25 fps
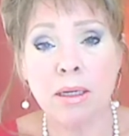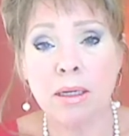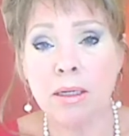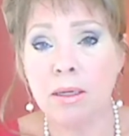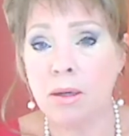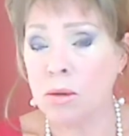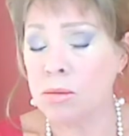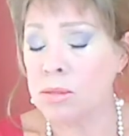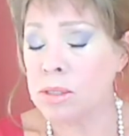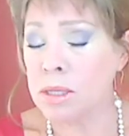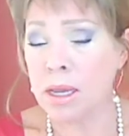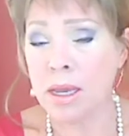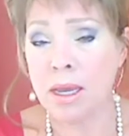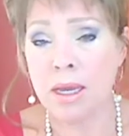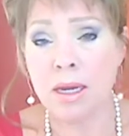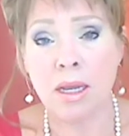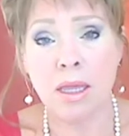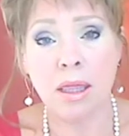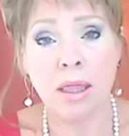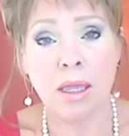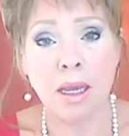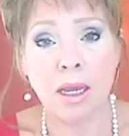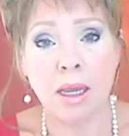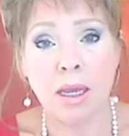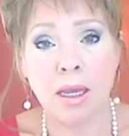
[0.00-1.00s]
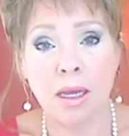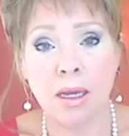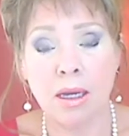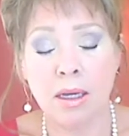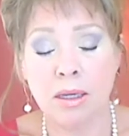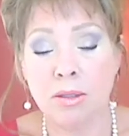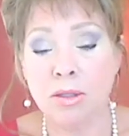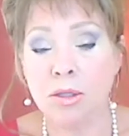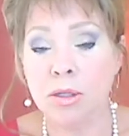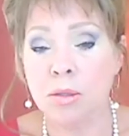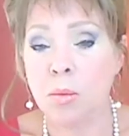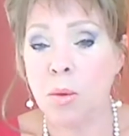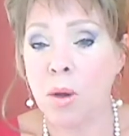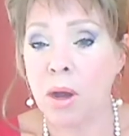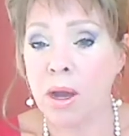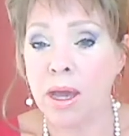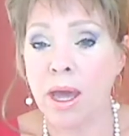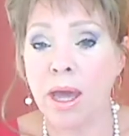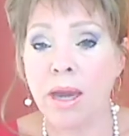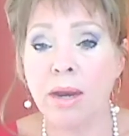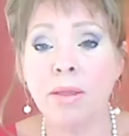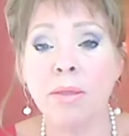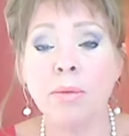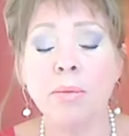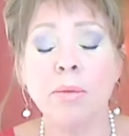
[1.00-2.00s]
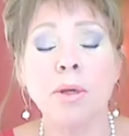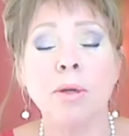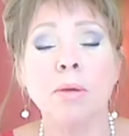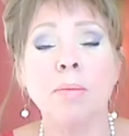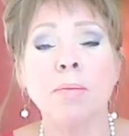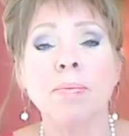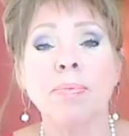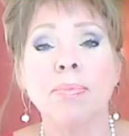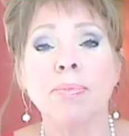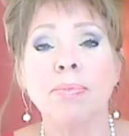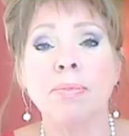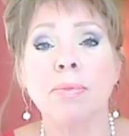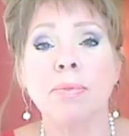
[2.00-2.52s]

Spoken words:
Don't say anything. Just walk out of the room.